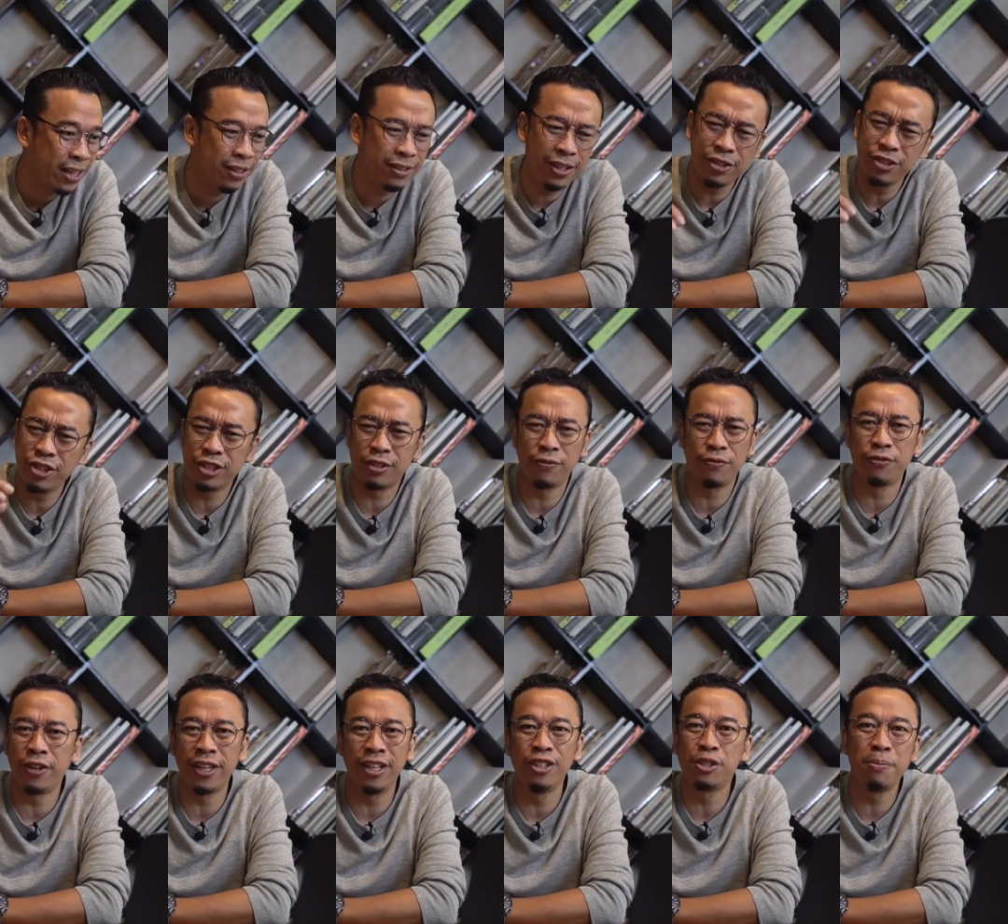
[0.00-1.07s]
they're just
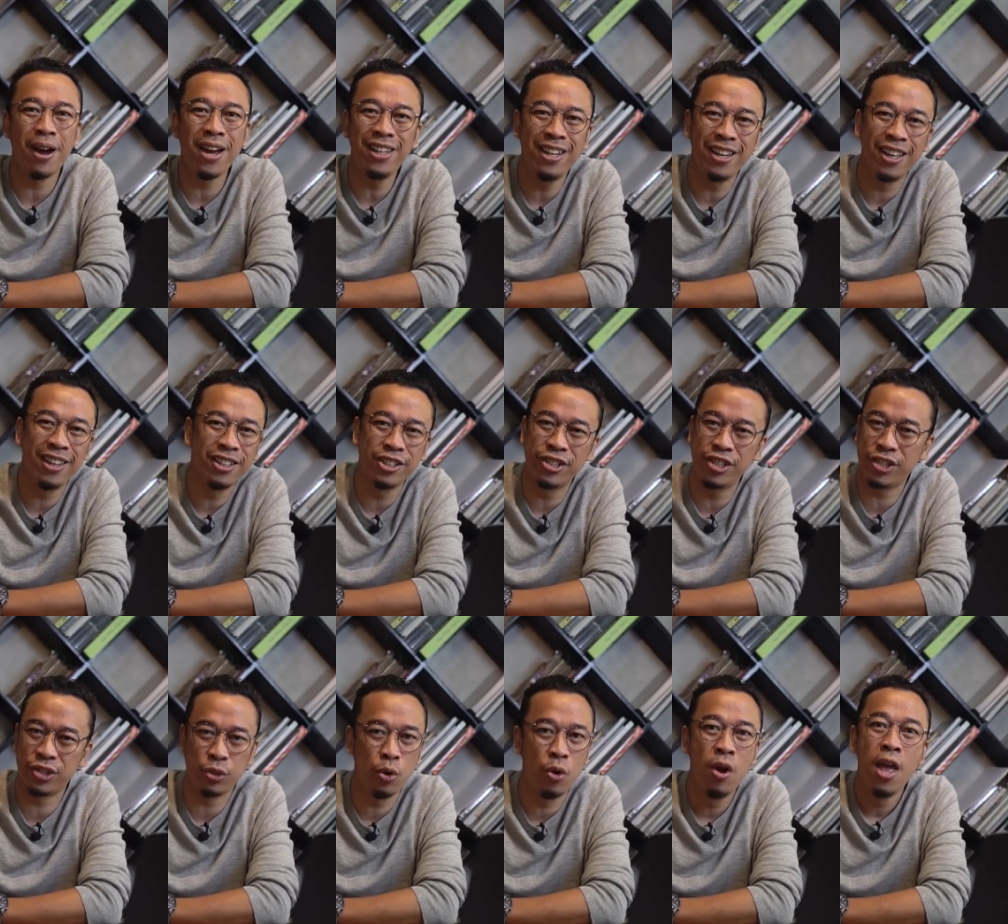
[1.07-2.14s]
freaking smiling and they're
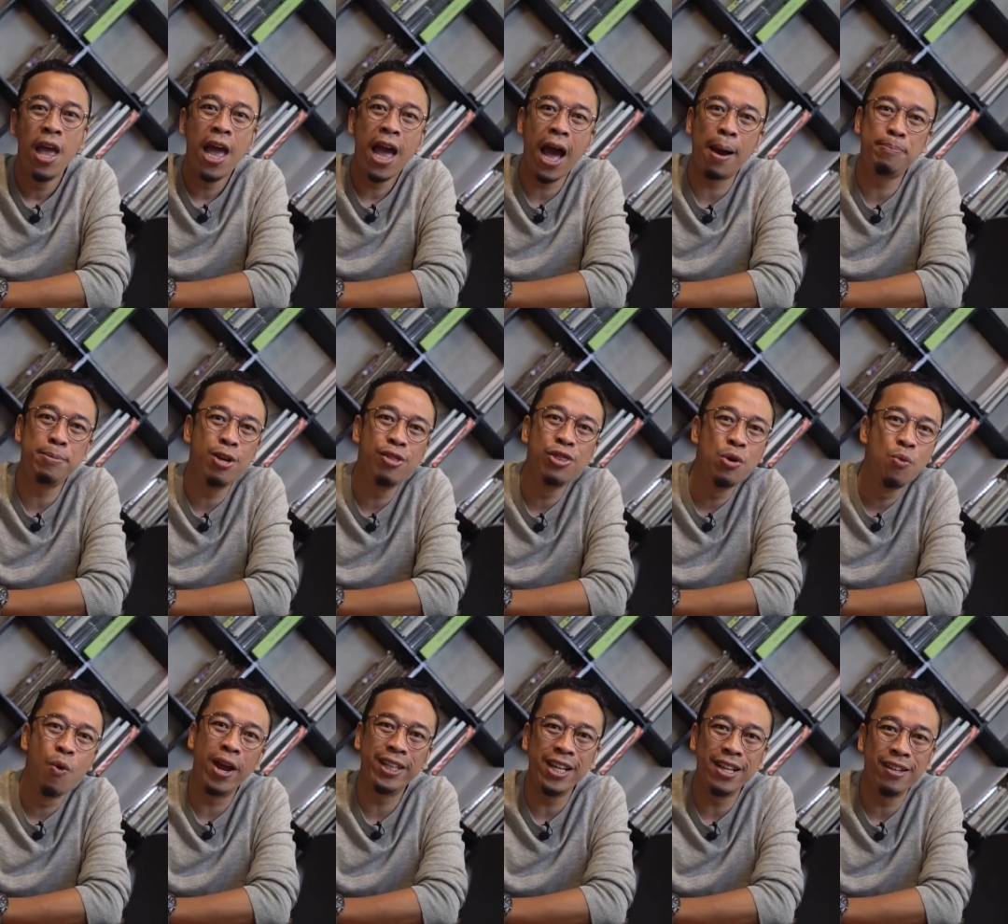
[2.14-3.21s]
just so happy on the
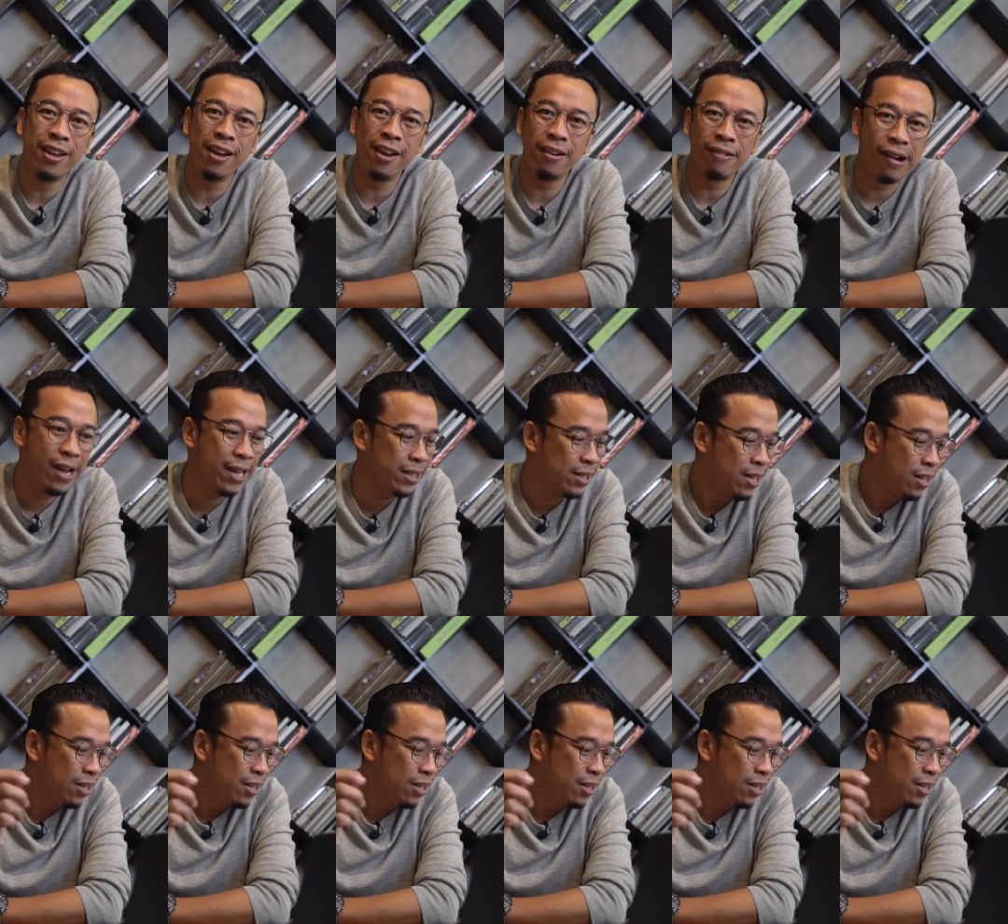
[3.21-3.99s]
wedding day, right?